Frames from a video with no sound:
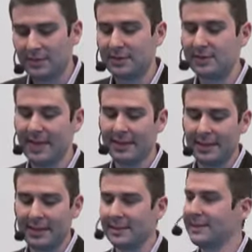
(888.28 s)

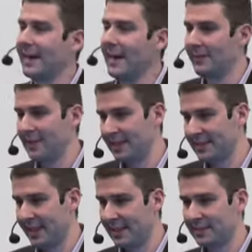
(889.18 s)
Secondly, data-heavy
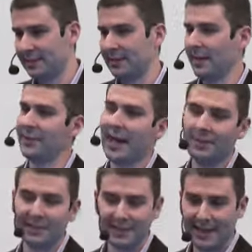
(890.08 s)
insights. If you
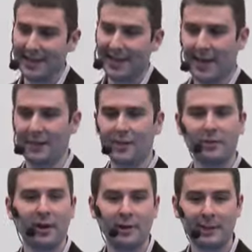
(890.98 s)
have a data-heavy
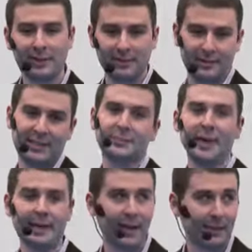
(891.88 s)
product, this
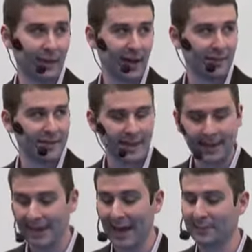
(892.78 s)
may not apply, but
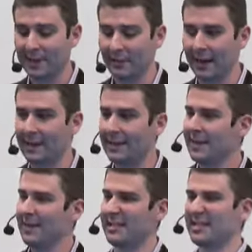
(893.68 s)
data can be great.
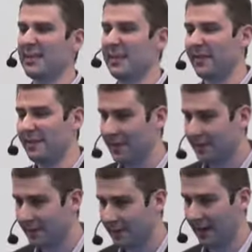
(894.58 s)
It just can be
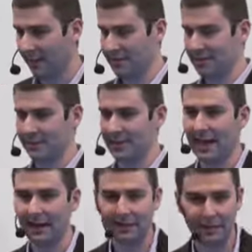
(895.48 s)
very, very cumbersome to
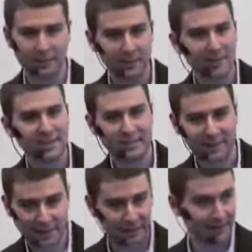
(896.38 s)
guide through,
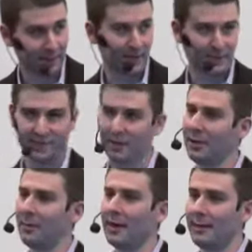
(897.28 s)
especially if people don't
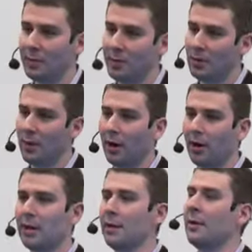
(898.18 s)
know a lot about who you
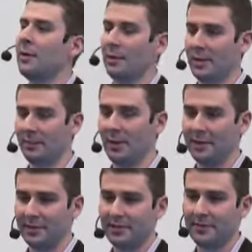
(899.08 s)
are or the
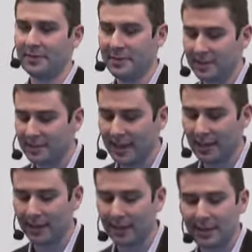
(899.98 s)
product or service that you're
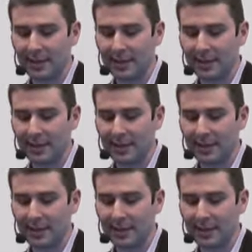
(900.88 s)
selling.